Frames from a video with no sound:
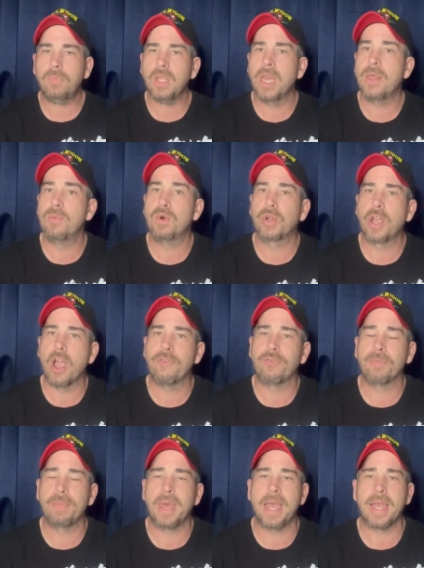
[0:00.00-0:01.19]
and then we'll go
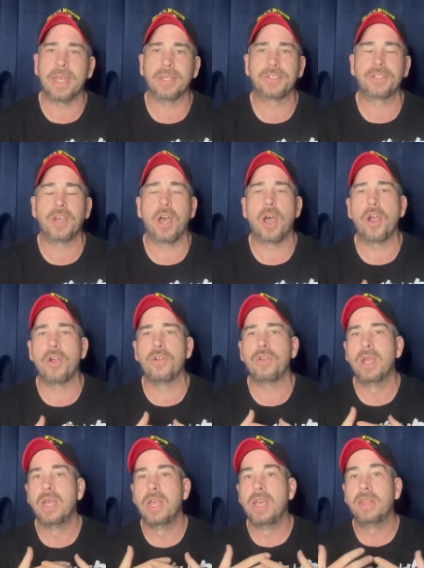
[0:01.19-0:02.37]
from there. So
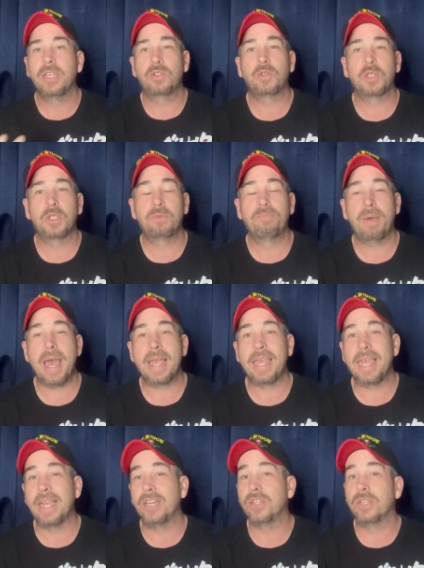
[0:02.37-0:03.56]
this was back
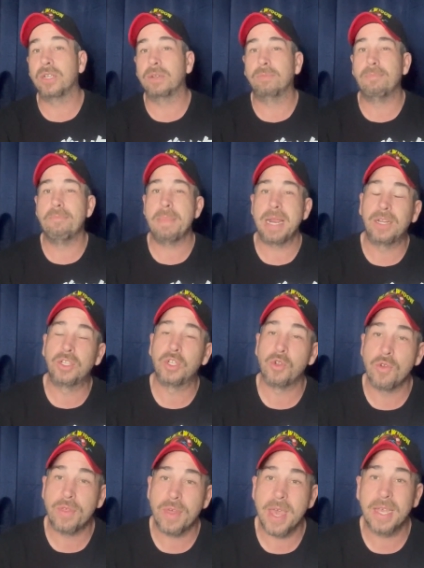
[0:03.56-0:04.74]
in
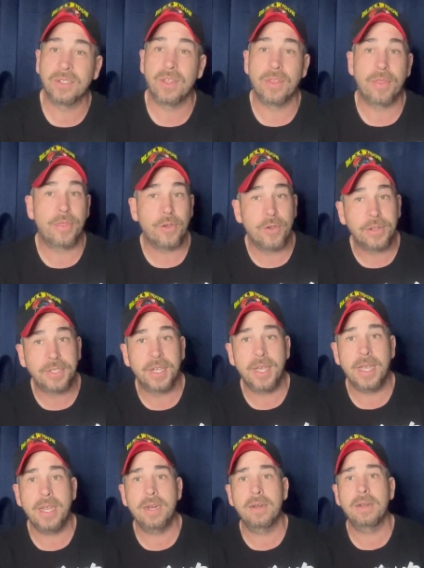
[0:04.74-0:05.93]

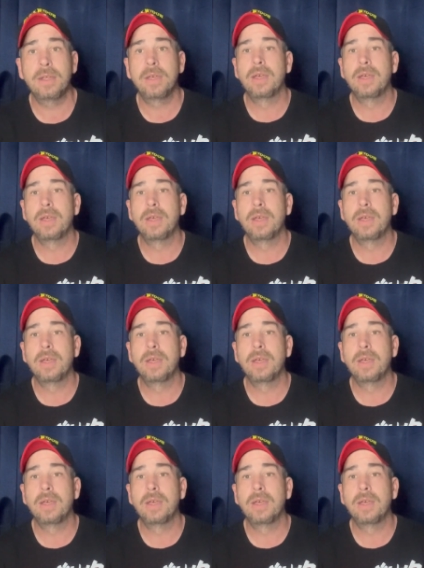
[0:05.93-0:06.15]
mid-2013.